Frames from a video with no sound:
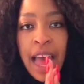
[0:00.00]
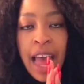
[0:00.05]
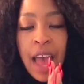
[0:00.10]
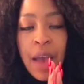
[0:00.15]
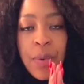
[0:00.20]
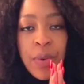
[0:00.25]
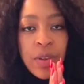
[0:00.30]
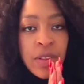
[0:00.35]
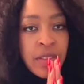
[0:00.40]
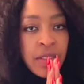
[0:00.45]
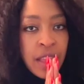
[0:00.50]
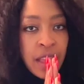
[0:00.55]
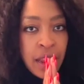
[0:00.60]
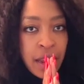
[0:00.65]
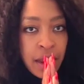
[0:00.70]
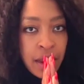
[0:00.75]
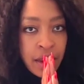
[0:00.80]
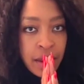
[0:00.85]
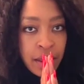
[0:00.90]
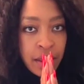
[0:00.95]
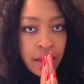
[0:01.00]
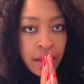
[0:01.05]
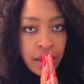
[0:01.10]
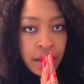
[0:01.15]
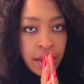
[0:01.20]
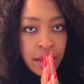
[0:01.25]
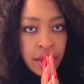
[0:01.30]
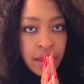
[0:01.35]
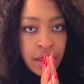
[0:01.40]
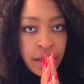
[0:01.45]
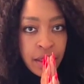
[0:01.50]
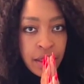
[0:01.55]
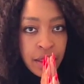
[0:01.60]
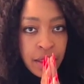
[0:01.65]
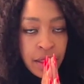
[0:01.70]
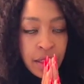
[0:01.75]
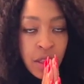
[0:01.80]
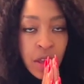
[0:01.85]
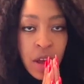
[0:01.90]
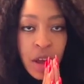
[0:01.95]
I was then,
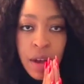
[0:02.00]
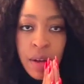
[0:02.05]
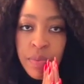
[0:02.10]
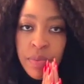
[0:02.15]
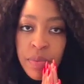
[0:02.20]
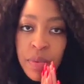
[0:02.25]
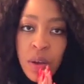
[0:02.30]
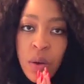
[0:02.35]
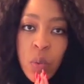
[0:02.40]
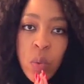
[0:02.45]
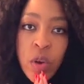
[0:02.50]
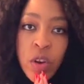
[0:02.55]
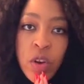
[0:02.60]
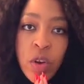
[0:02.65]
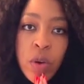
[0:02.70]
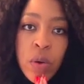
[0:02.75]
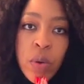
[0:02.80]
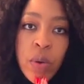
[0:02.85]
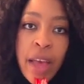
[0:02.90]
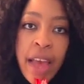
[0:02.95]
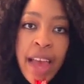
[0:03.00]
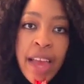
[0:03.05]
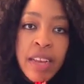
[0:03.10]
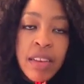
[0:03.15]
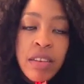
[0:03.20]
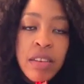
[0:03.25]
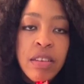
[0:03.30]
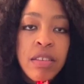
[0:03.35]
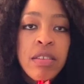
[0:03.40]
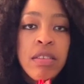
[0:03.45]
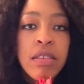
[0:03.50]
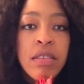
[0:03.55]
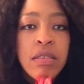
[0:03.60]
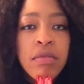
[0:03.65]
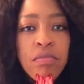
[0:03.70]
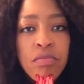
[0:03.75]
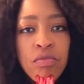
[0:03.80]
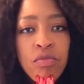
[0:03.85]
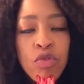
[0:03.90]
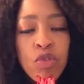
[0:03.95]
a widow at
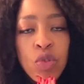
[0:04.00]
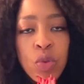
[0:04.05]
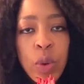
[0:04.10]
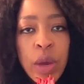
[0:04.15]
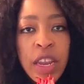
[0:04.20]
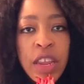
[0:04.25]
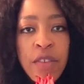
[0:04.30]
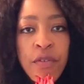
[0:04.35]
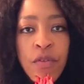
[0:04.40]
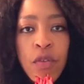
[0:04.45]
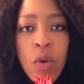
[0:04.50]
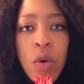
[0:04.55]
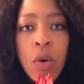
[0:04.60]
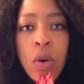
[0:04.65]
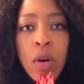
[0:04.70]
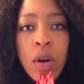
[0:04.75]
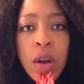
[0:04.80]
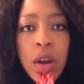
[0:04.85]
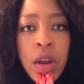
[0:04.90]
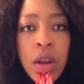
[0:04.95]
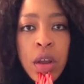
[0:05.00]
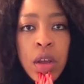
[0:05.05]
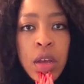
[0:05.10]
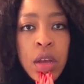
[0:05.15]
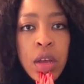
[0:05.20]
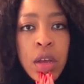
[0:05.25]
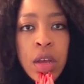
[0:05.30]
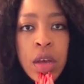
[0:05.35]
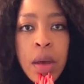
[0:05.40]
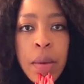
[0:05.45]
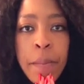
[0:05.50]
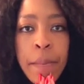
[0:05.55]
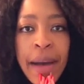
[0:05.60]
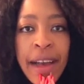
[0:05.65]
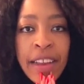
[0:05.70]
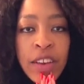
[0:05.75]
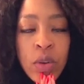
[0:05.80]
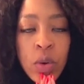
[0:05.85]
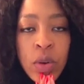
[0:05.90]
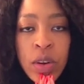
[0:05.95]
24.
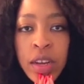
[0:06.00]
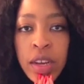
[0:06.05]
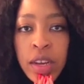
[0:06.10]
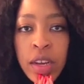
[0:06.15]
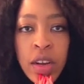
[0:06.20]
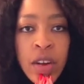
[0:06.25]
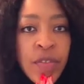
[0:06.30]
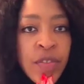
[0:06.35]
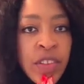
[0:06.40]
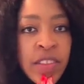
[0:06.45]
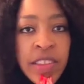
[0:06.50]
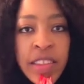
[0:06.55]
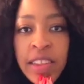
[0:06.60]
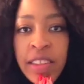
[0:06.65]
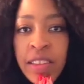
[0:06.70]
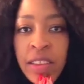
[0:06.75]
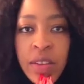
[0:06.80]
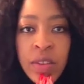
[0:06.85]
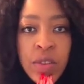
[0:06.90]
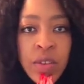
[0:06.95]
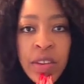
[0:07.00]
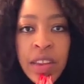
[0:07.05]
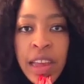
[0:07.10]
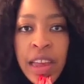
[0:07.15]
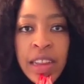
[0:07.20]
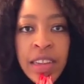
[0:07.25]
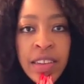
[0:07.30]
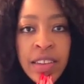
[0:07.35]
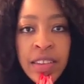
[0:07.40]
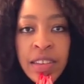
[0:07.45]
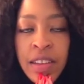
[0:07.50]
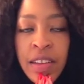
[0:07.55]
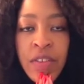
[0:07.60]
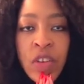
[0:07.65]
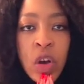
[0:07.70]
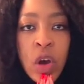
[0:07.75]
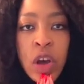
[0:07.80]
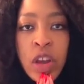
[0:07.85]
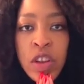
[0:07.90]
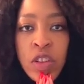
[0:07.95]
My daughter, obviously, till to date, has never
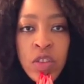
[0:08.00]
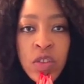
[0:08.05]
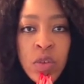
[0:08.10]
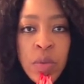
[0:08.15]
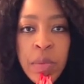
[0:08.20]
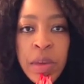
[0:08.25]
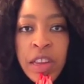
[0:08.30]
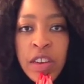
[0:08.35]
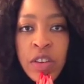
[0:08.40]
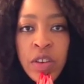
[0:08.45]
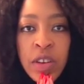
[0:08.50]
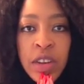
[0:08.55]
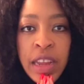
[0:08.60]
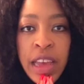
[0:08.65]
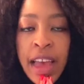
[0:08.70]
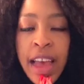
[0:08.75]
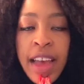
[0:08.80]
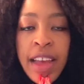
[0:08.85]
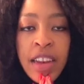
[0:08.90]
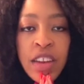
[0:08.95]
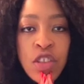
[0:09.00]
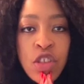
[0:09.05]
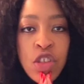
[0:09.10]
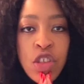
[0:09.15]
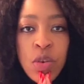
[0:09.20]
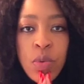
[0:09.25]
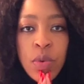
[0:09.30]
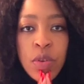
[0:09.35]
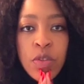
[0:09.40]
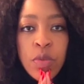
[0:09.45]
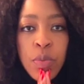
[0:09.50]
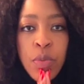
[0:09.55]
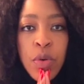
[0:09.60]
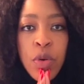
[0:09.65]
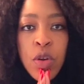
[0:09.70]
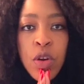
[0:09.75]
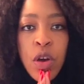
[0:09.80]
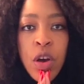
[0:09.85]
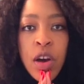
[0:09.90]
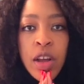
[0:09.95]
gotten to meet her dad. She was
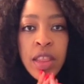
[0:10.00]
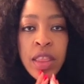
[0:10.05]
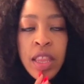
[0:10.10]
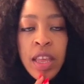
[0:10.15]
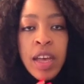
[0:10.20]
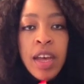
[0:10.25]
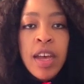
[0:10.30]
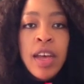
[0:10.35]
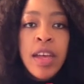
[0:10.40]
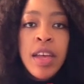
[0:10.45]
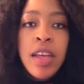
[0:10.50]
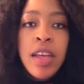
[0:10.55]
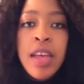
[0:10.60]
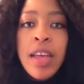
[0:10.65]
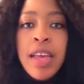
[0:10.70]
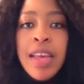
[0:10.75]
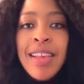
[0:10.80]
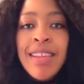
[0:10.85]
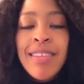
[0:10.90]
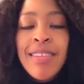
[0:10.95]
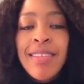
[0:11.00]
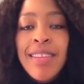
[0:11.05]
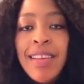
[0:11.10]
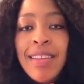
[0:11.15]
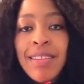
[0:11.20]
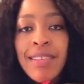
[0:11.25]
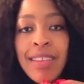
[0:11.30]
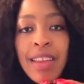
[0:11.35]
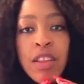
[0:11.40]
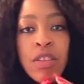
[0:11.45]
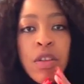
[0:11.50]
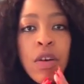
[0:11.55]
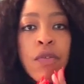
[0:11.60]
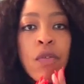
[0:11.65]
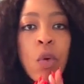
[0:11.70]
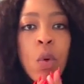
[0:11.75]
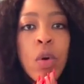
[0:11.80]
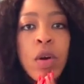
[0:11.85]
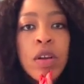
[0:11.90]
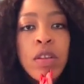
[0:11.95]
born on the 16th of
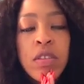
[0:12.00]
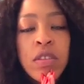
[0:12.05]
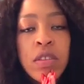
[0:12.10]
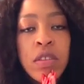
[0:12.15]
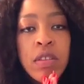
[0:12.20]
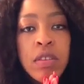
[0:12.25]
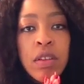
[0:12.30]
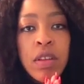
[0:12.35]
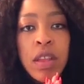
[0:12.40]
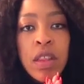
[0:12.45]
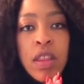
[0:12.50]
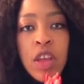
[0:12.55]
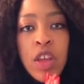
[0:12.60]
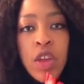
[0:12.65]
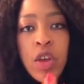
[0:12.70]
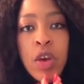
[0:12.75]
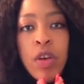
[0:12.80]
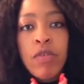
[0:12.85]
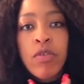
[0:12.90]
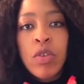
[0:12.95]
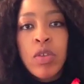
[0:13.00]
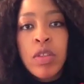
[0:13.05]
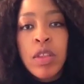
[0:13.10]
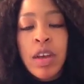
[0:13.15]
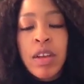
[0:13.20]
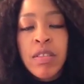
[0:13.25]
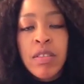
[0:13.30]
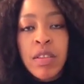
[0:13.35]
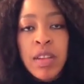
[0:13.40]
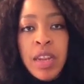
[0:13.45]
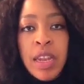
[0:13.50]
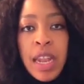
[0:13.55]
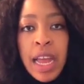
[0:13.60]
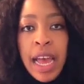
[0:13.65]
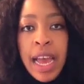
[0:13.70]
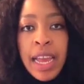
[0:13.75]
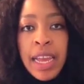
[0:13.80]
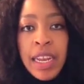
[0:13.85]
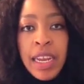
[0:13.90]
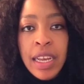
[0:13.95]
August, the year of
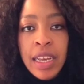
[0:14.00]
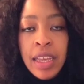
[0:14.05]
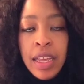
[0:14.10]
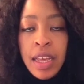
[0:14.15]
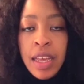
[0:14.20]
2009.